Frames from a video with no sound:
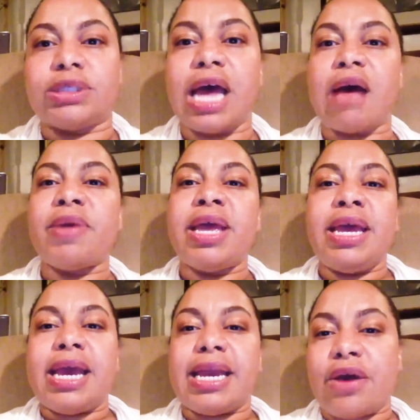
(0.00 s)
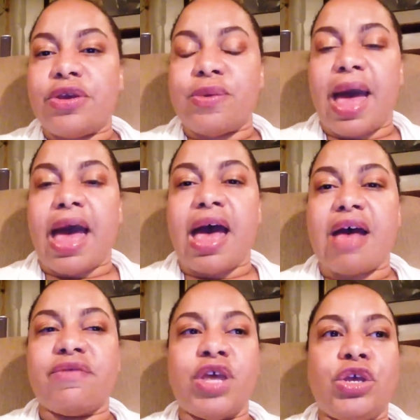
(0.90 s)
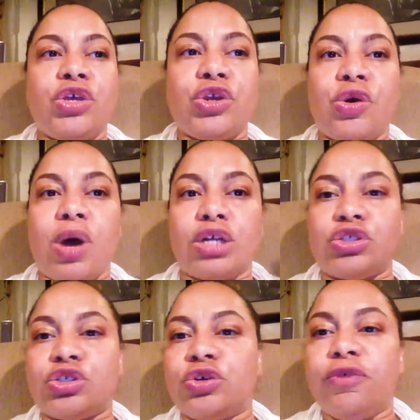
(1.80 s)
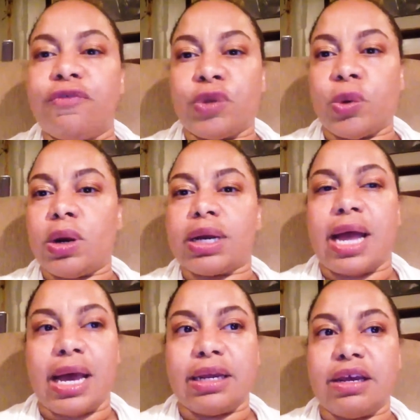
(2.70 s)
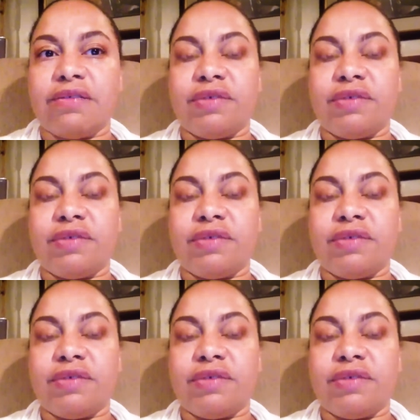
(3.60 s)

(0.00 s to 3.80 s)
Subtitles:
top. And now you have, a 2-floor kind of,